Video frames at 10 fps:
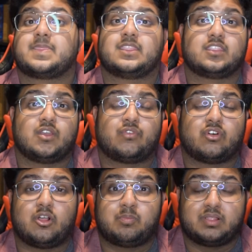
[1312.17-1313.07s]
The
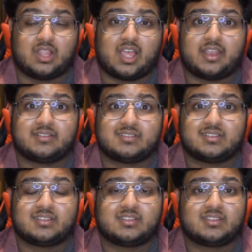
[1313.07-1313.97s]
overall plot,
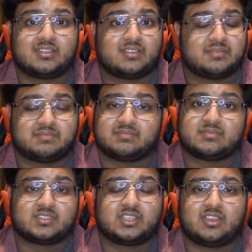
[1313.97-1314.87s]

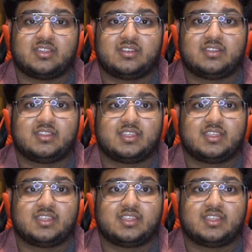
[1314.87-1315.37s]
good.